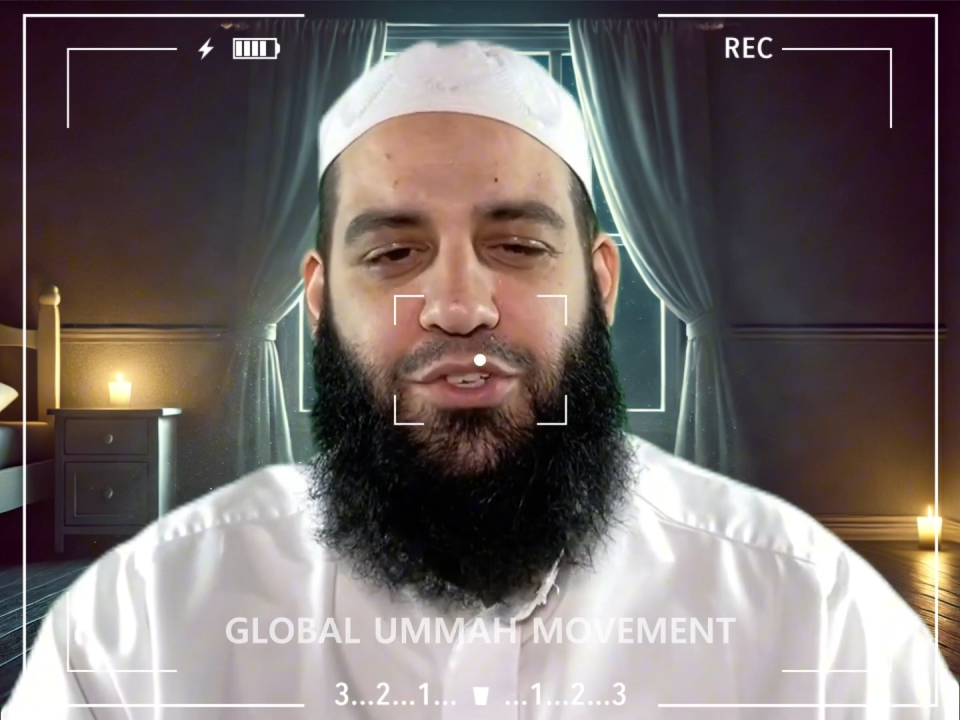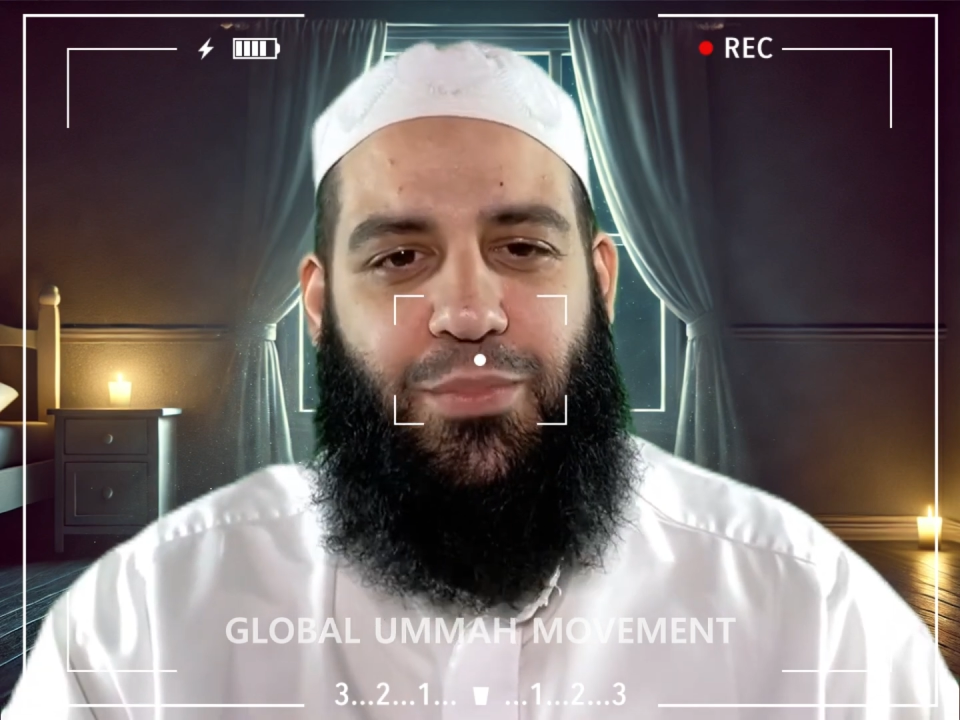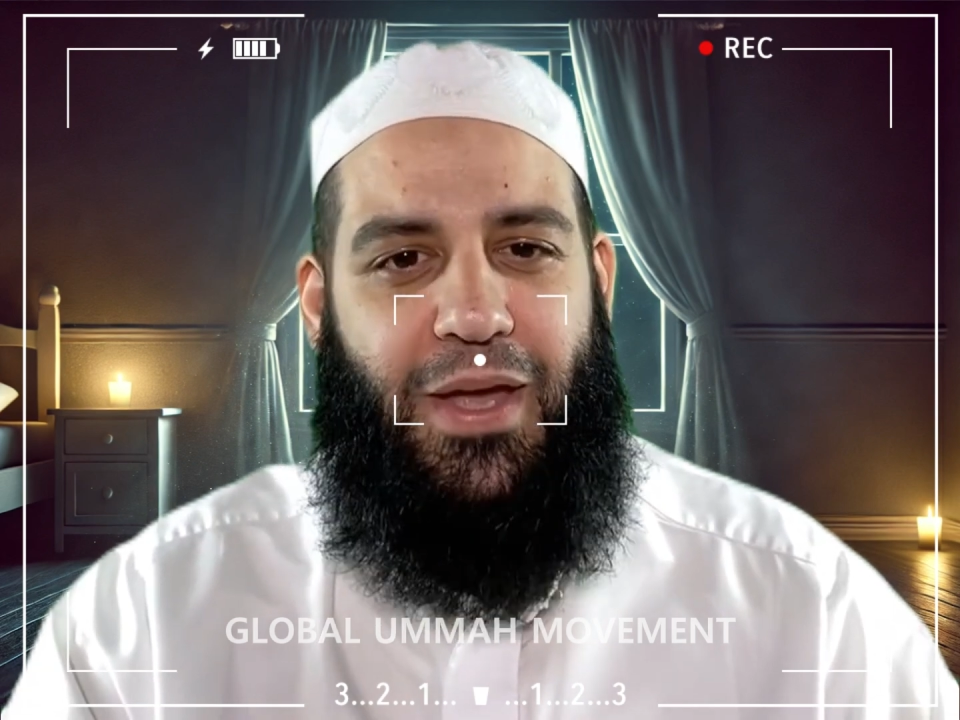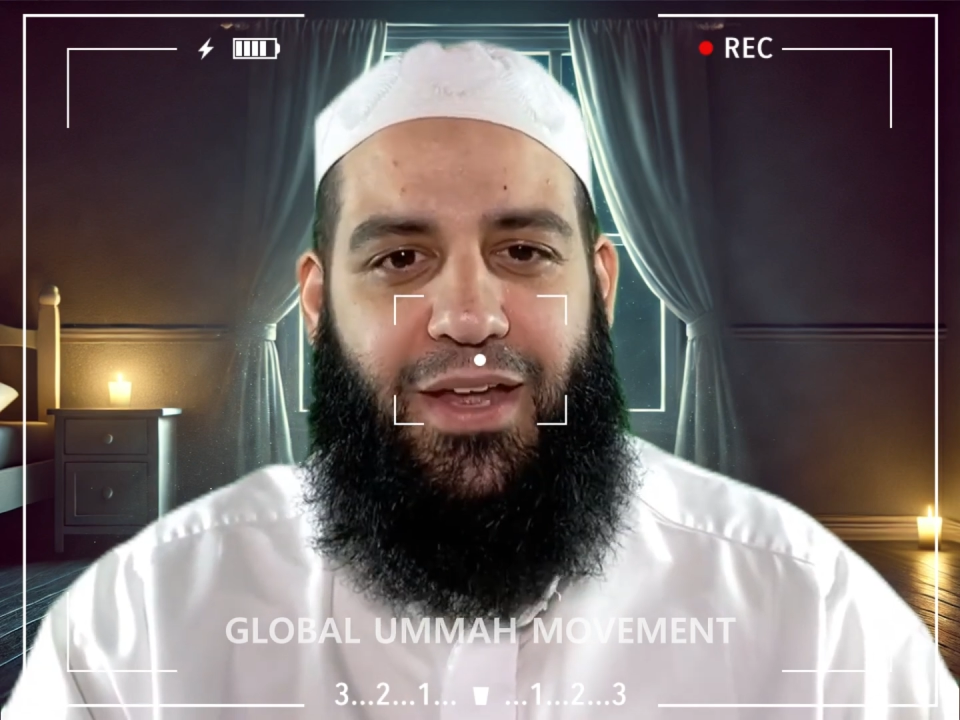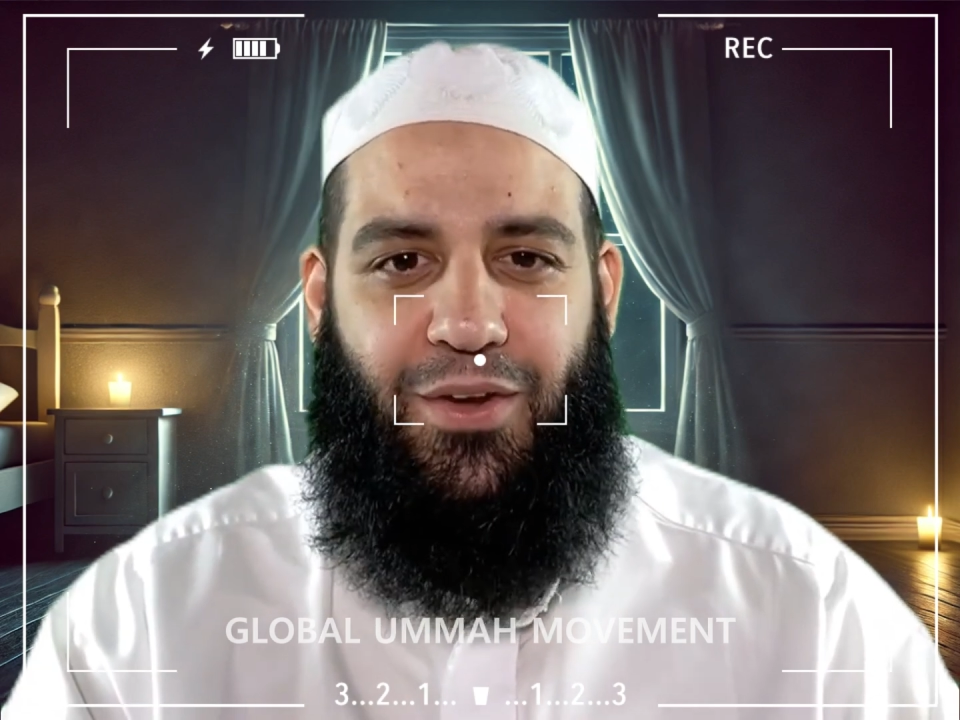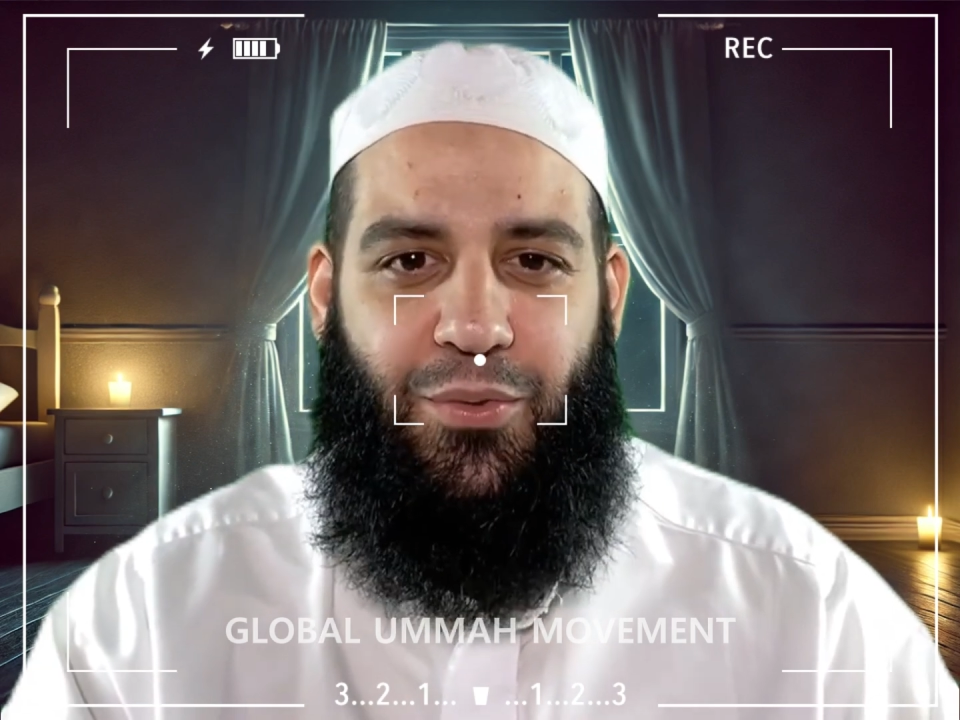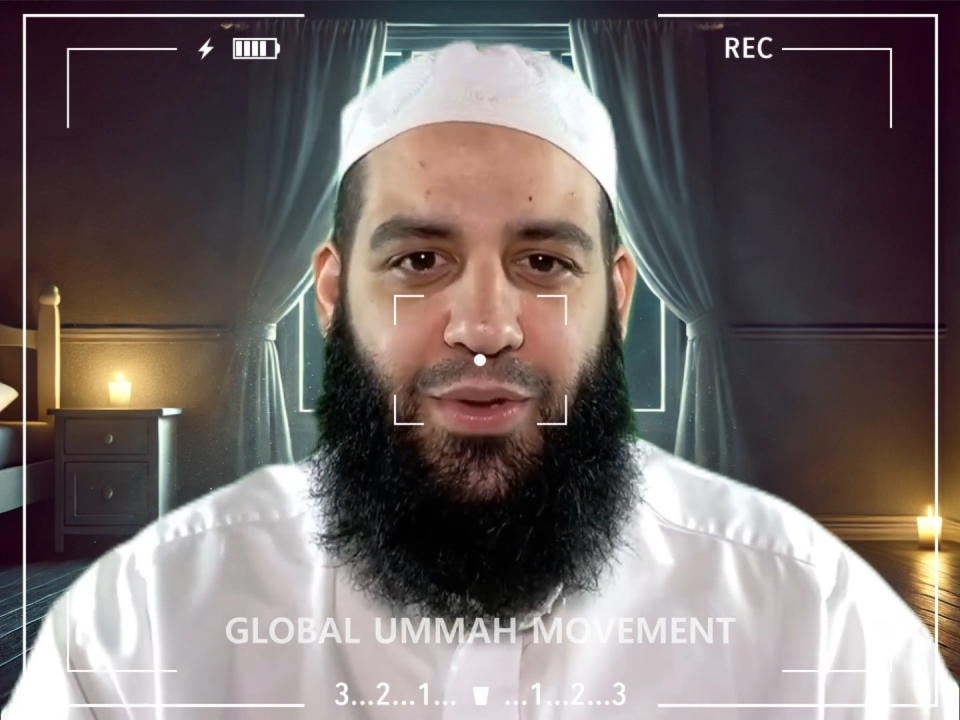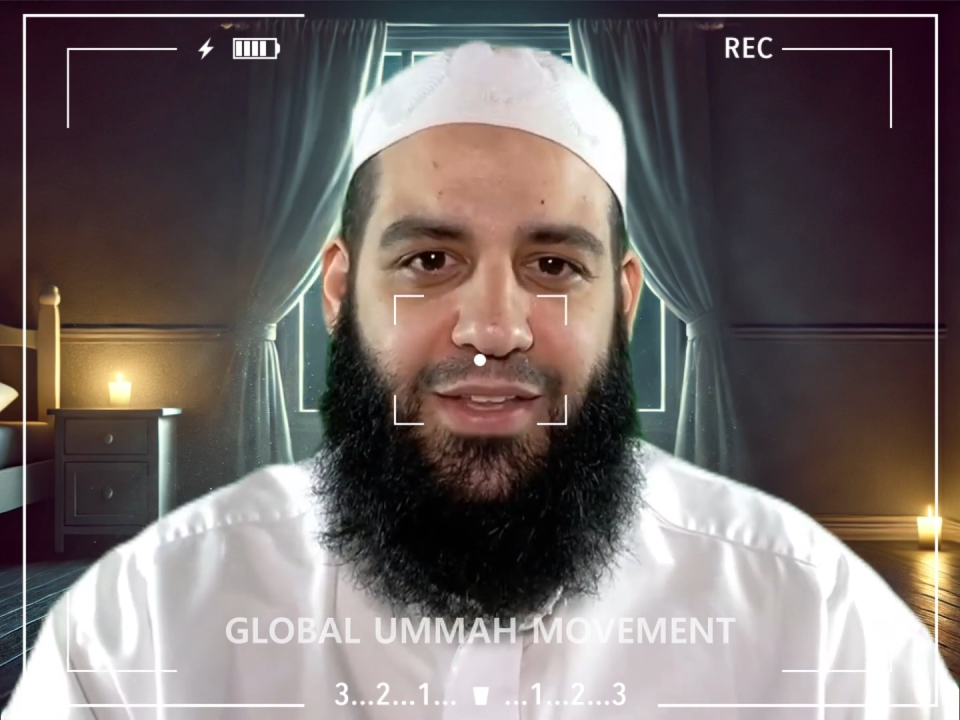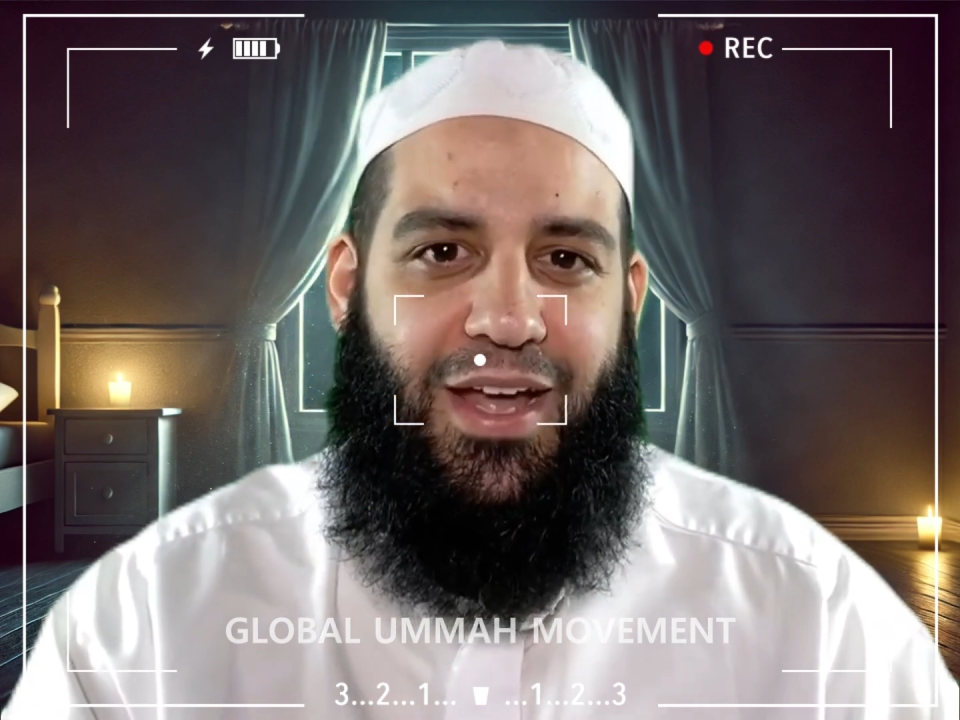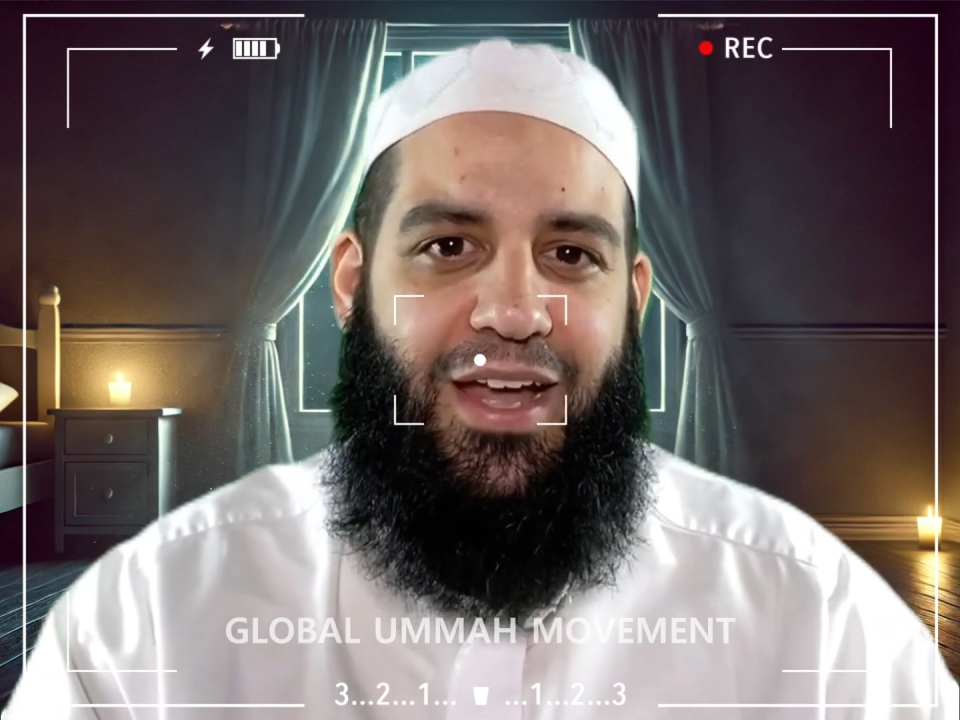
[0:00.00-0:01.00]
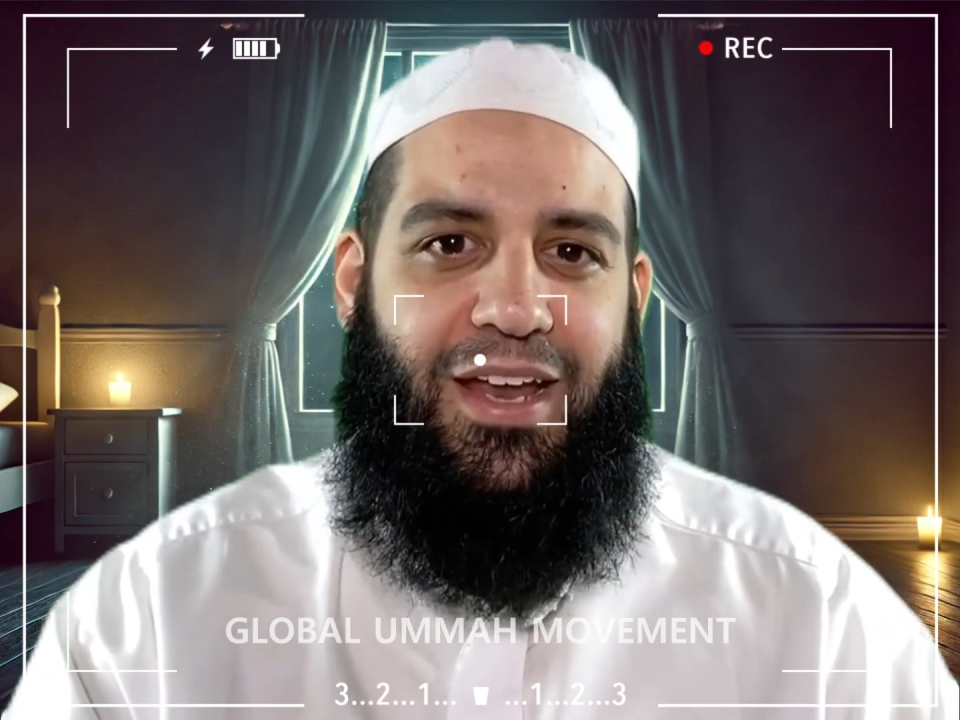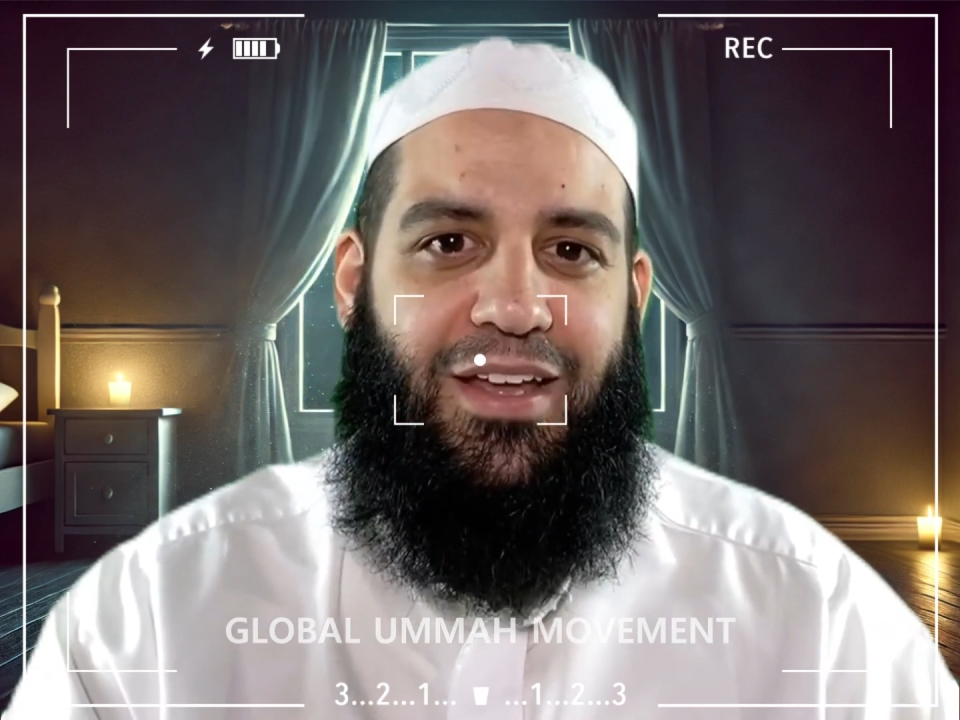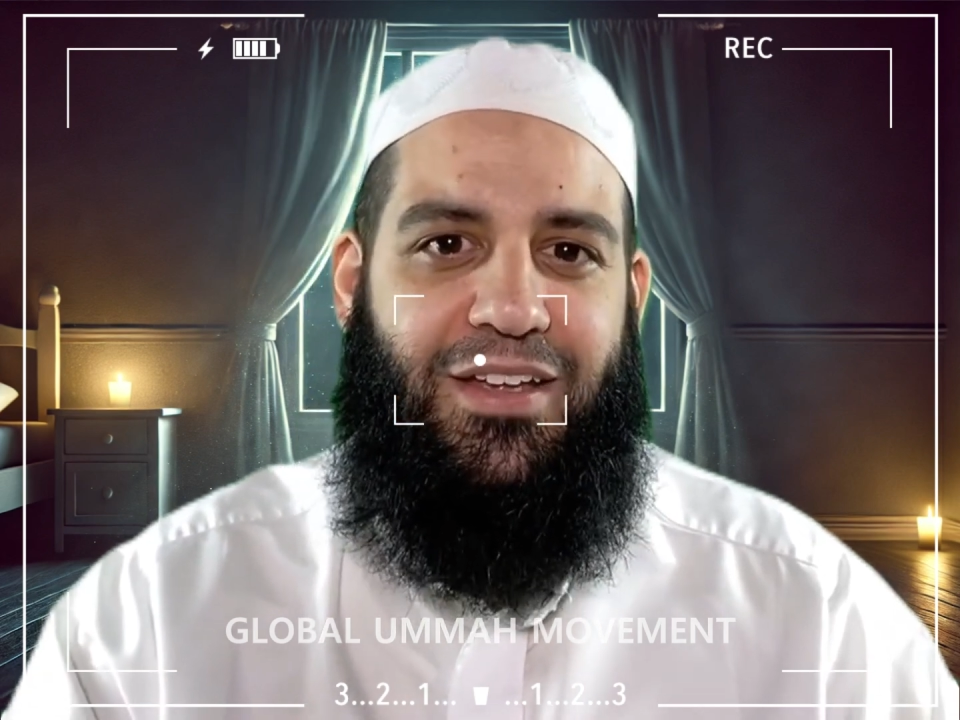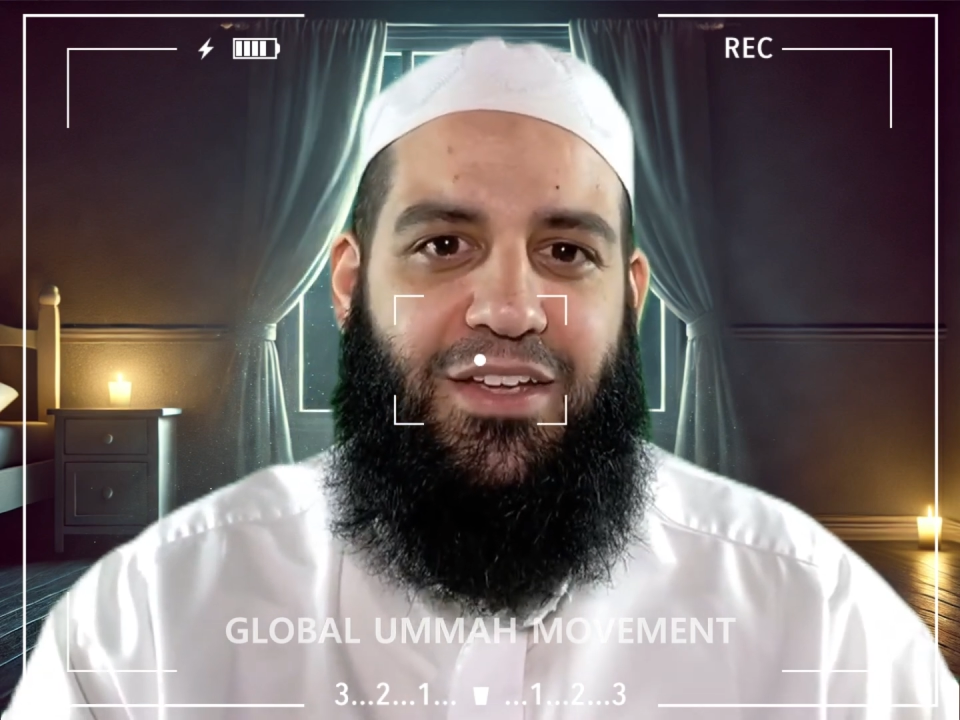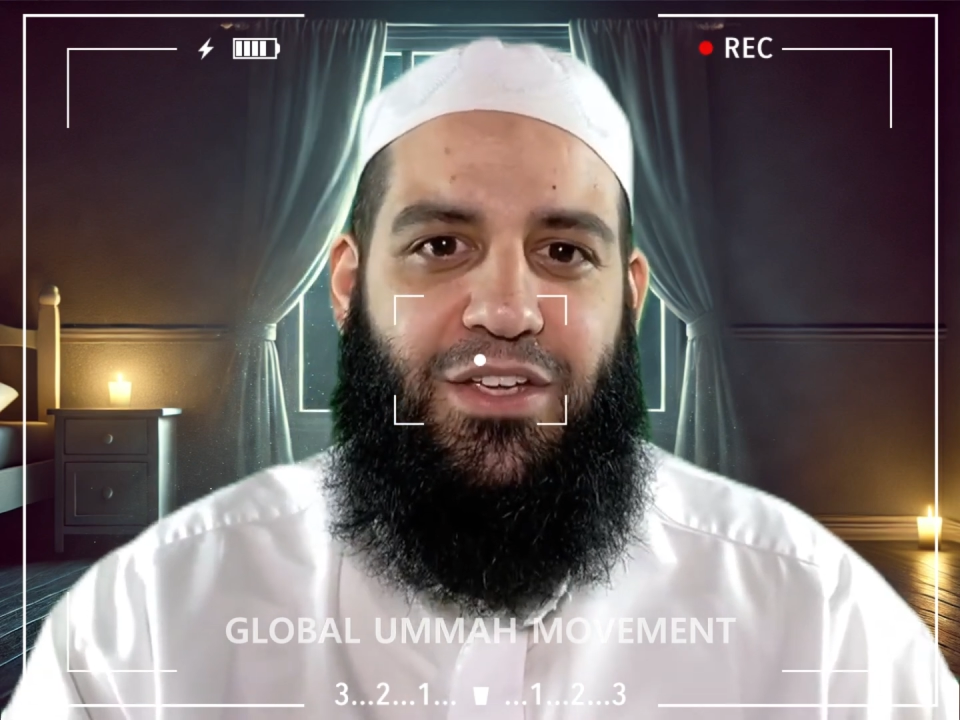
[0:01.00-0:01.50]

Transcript: subhanahu wa ta'ala,